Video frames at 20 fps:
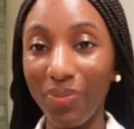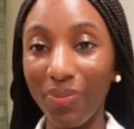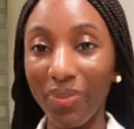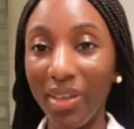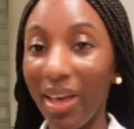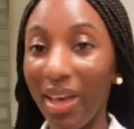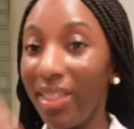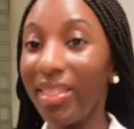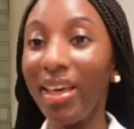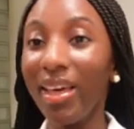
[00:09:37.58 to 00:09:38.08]

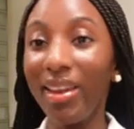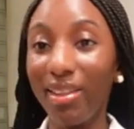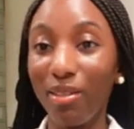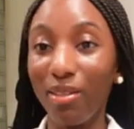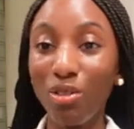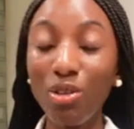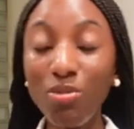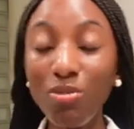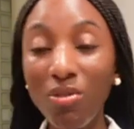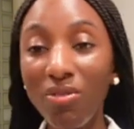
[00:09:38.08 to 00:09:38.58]
then the
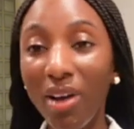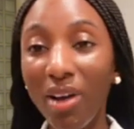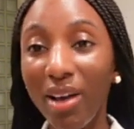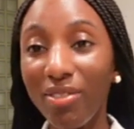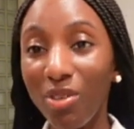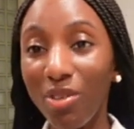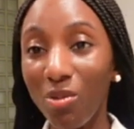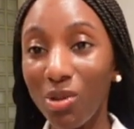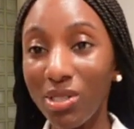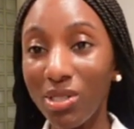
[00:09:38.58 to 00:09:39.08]

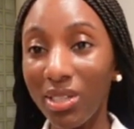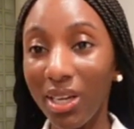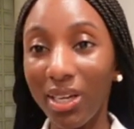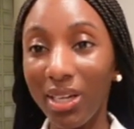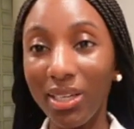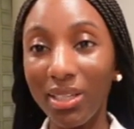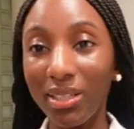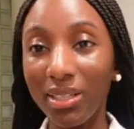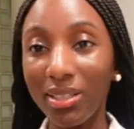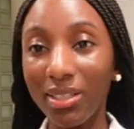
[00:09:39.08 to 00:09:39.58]
supervisor was like,
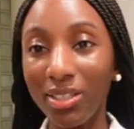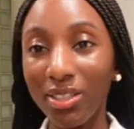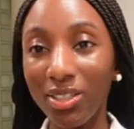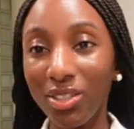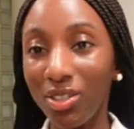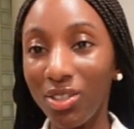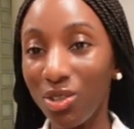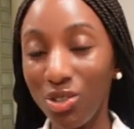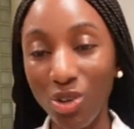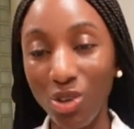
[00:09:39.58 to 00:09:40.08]

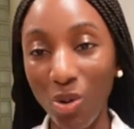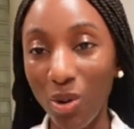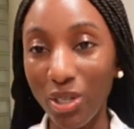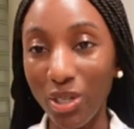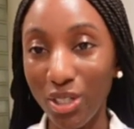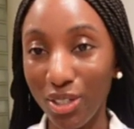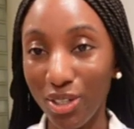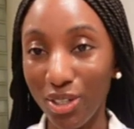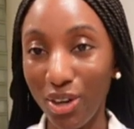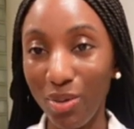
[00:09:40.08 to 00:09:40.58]
there's no way
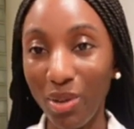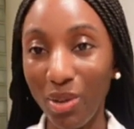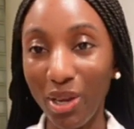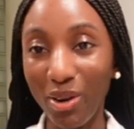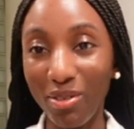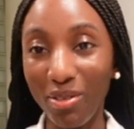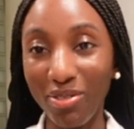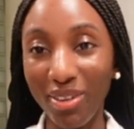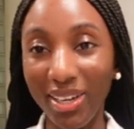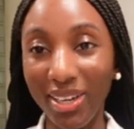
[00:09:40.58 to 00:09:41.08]
she's gonna make
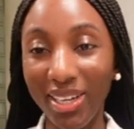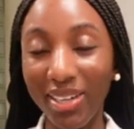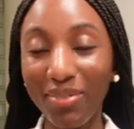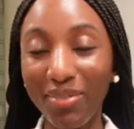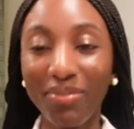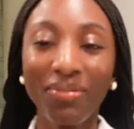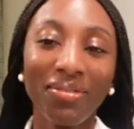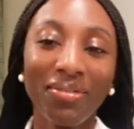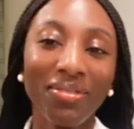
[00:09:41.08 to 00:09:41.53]
her flight.